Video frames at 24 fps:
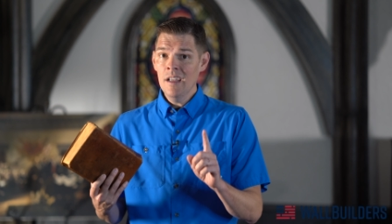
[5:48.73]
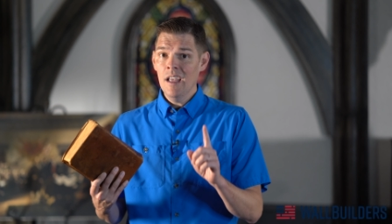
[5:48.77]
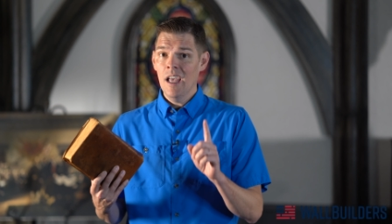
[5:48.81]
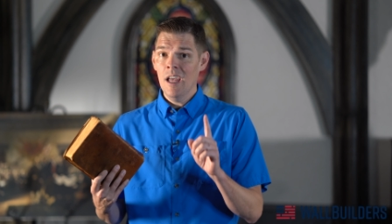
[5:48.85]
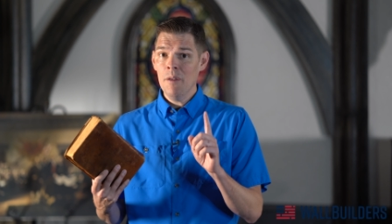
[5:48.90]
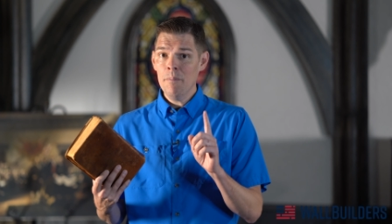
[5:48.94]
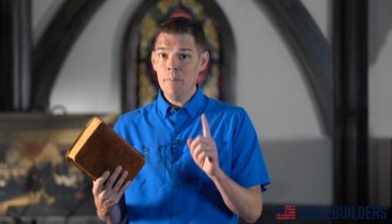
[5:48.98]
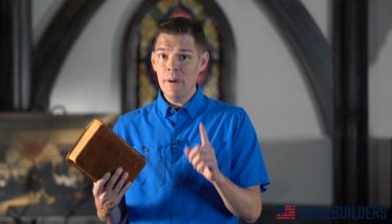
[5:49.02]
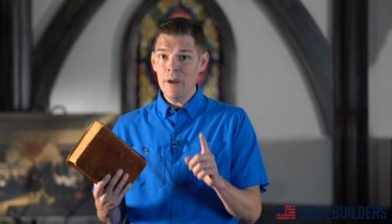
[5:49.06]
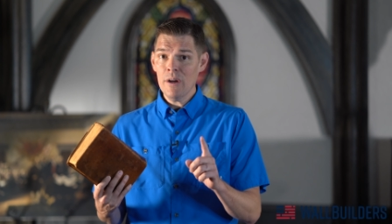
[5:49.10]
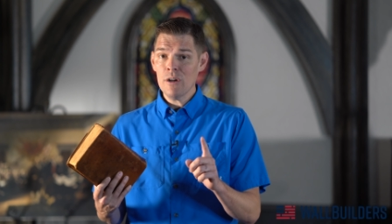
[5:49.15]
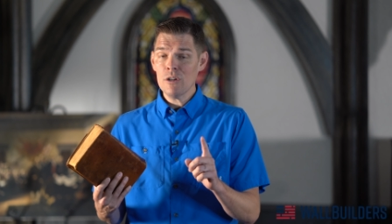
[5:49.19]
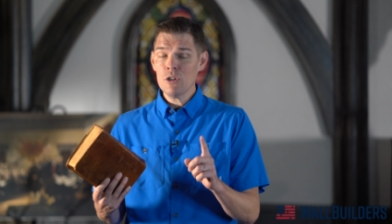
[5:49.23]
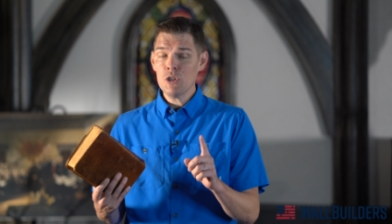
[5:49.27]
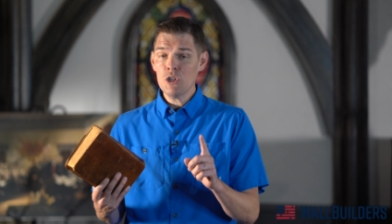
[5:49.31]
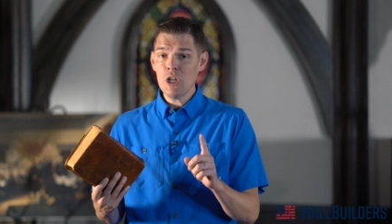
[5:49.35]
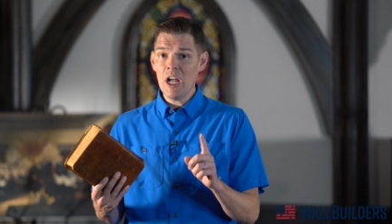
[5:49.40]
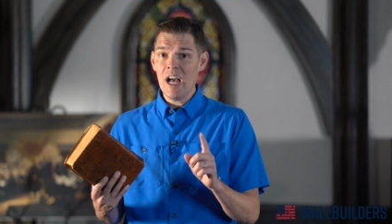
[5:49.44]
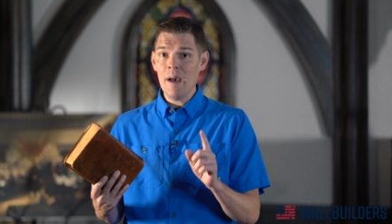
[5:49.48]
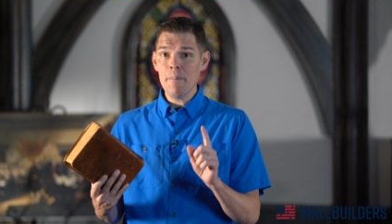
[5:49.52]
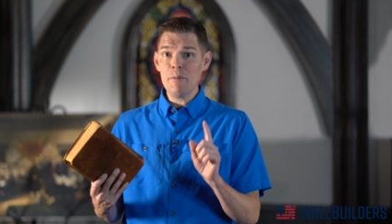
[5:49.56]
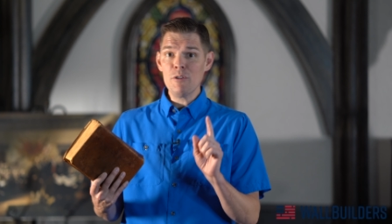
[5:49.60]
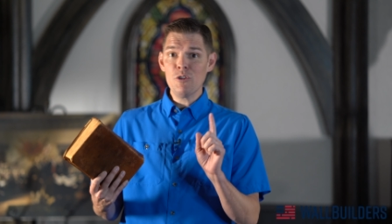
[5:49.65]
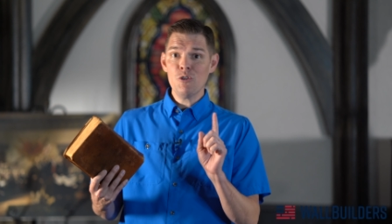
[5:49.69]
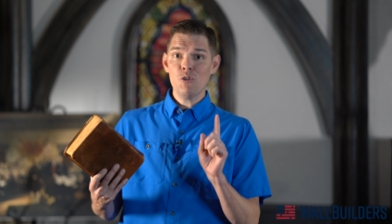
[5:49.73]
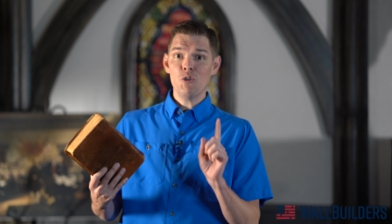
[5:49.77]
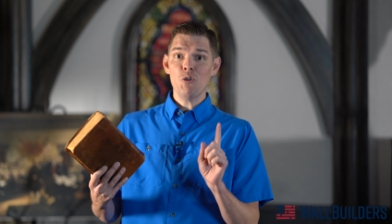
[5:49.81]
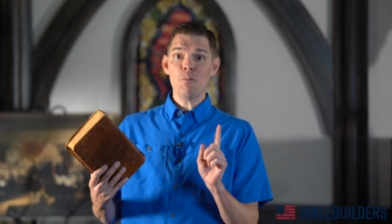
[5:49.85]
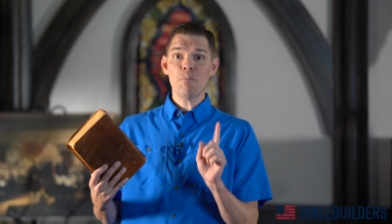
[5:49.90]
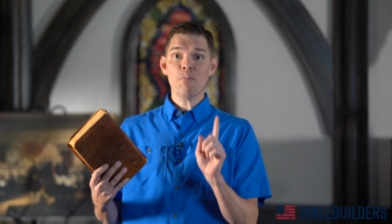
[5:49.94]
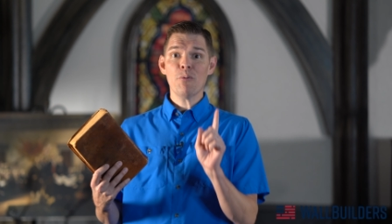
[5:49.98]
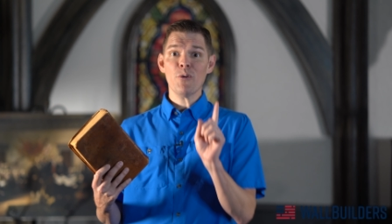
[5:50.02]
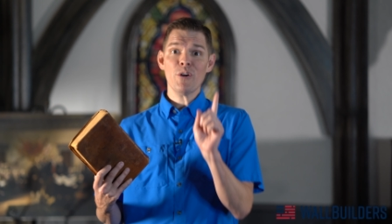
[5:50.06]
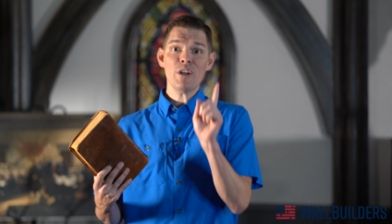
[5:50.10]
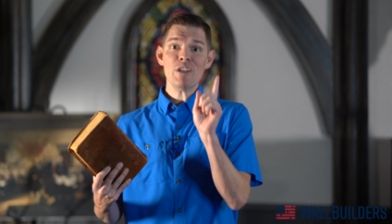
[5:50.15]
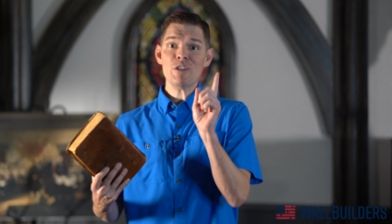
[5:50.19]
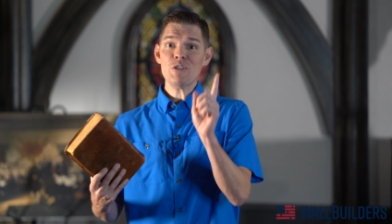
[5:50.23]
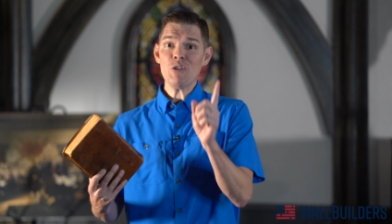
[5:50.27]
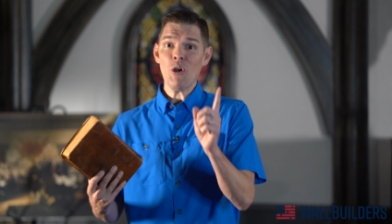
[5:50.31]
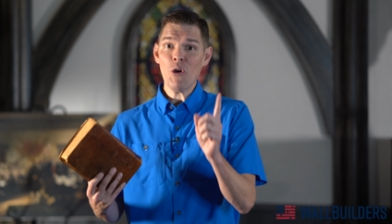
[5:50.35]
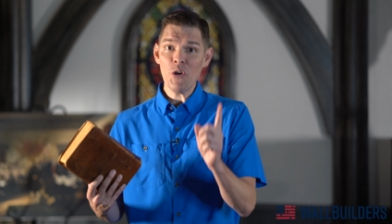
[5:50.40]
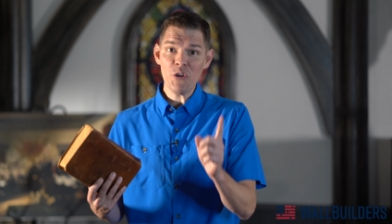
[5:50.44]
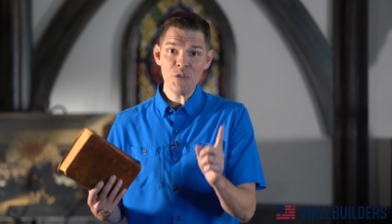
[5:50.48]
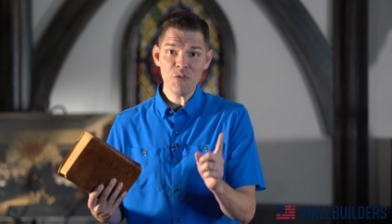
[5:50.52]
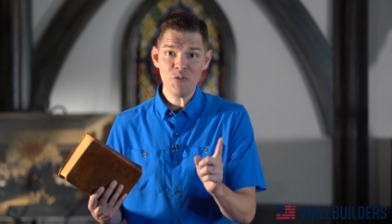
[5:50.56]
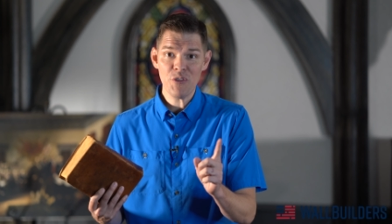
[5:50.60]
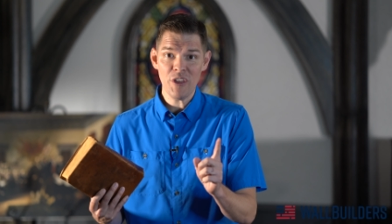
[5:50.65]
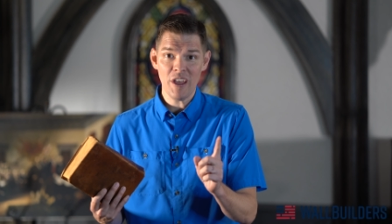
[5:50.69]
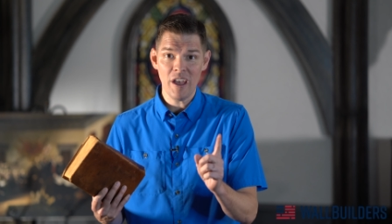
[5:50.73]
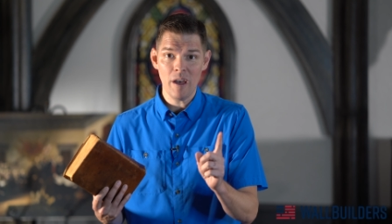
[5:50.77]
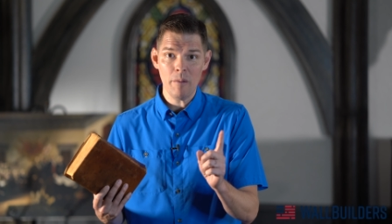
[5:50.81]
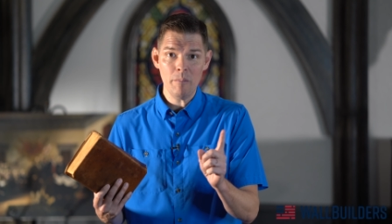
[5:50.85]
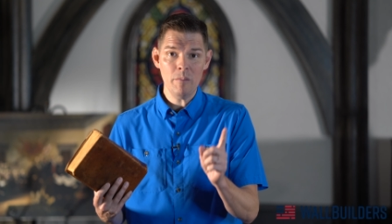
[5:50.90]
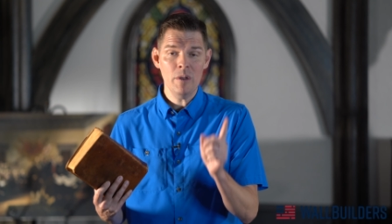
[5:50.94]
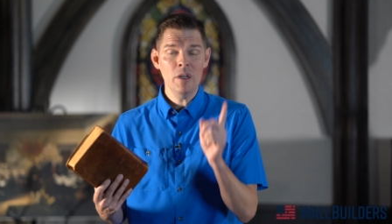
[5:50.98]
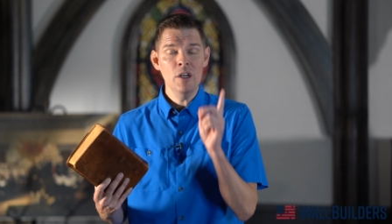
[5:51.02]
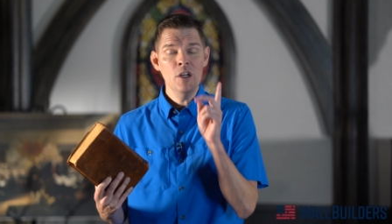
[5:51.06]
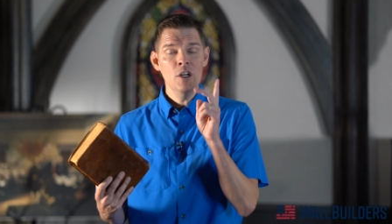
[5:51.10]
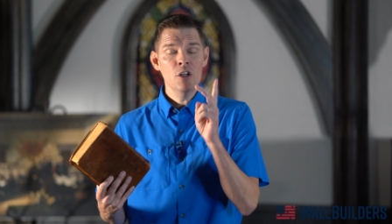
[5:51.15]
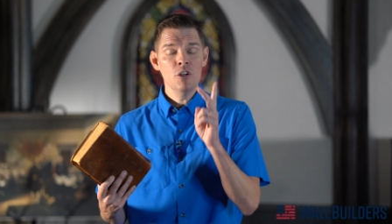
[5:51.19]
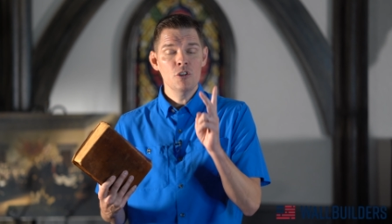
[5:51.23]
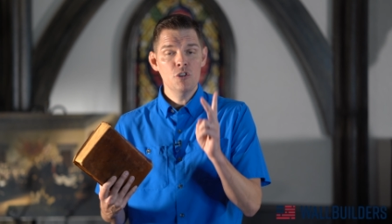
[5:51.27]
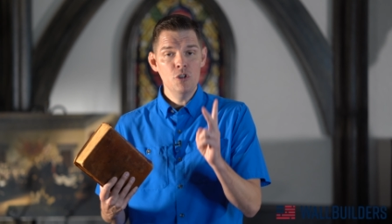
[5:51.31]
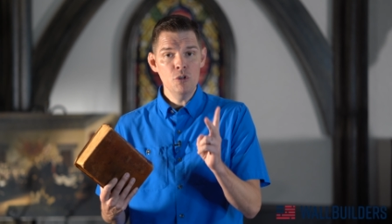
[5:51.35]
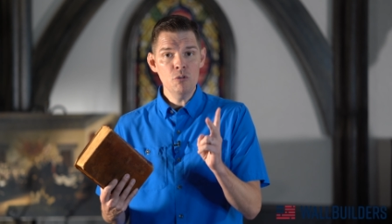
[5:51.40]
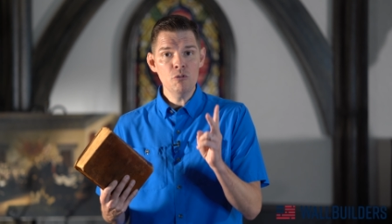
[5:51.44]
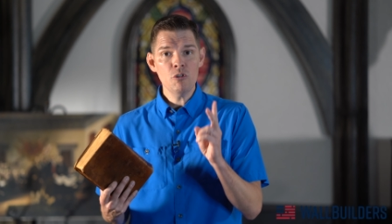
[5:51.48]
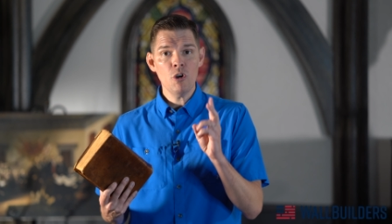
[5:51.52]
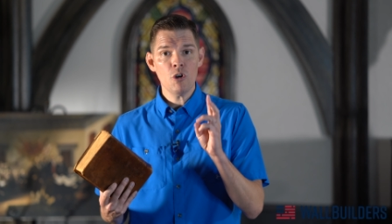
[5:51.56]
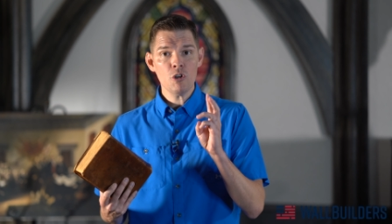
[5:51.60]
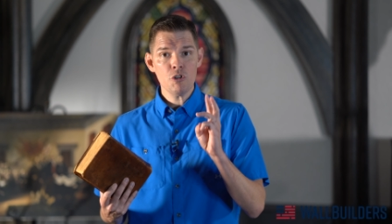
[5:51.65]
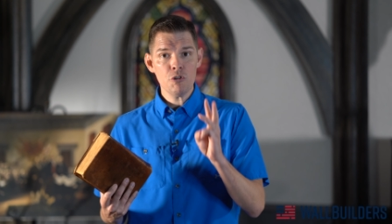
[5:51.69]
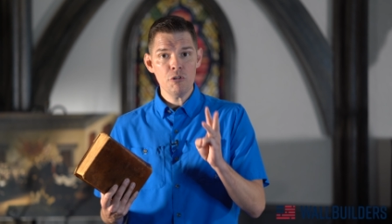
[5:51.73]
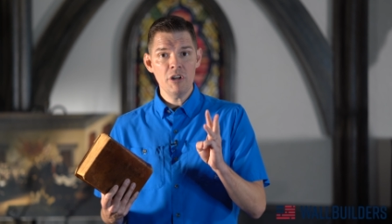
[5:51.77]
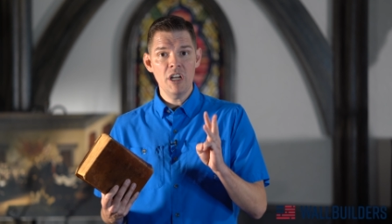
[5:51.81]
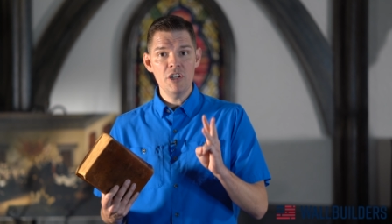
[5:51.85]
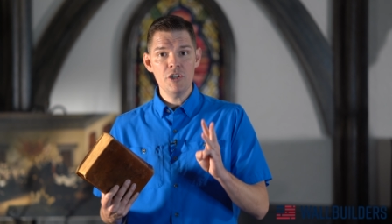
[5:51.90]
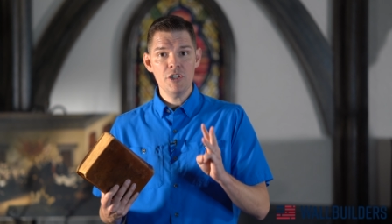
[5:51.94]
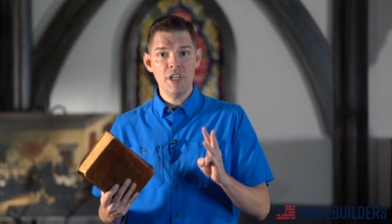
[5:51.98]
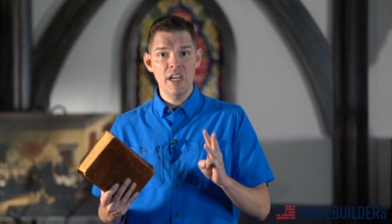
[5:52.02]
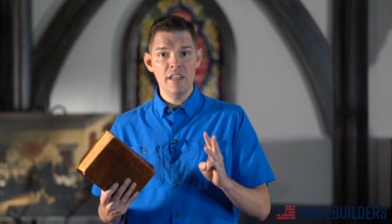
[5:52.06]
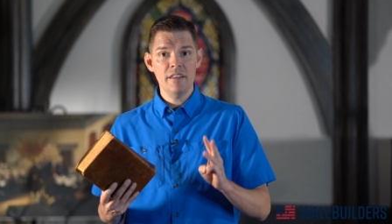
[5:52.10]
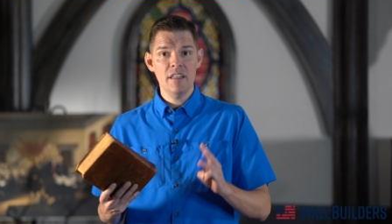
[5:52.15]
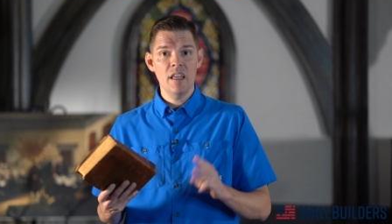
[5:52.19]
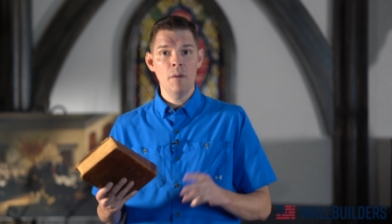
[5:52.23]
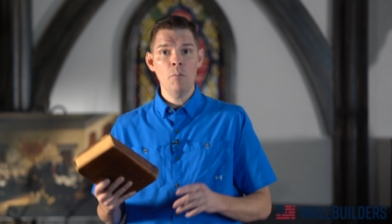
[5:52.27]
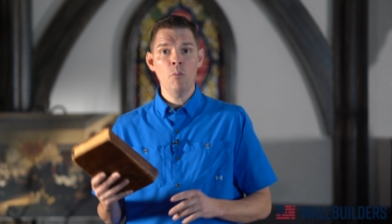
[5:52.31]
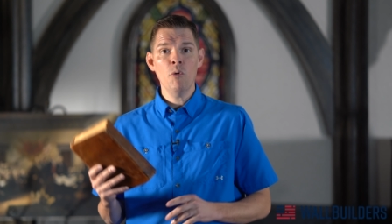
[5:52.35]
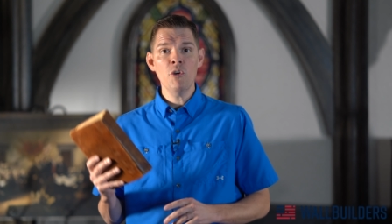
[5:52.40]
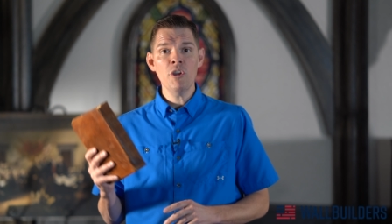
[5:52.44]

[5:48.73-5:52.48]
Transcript: and parents' job is to preserve them, to nurture and educate them.